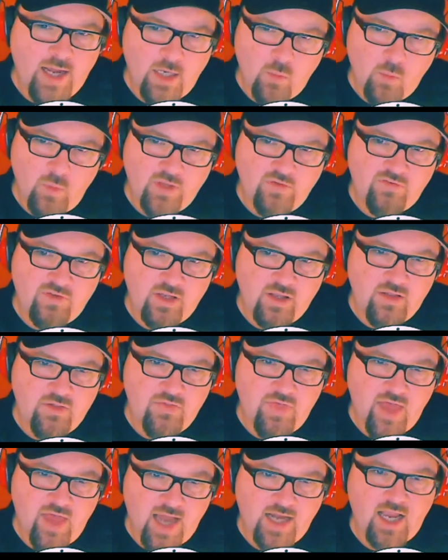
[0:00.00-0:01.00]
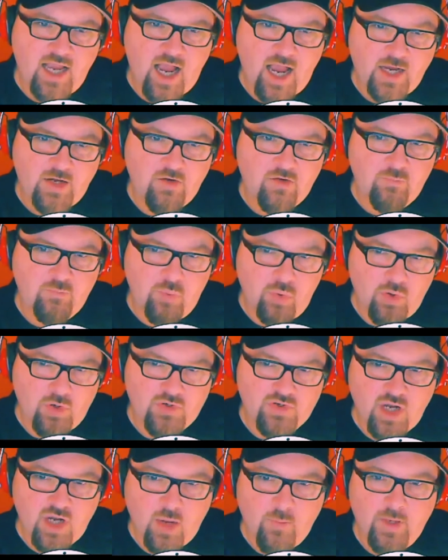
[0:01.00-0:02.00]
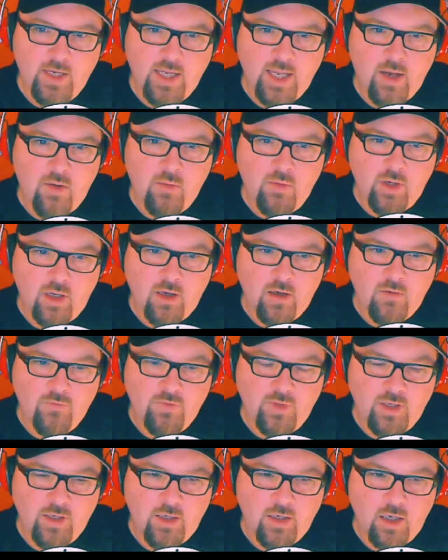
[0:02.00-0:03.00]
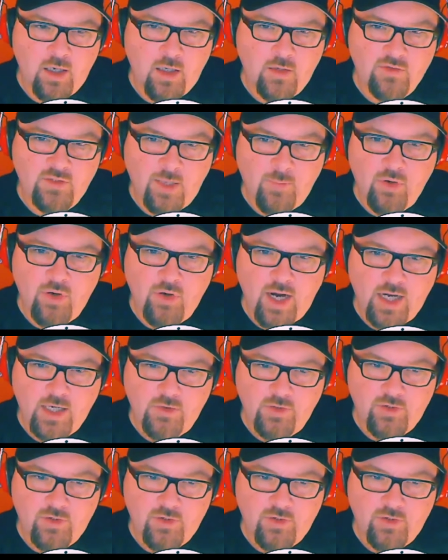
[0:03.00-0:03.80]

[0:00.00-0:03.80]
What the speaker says: did we see that kind of push coming out of the Democratic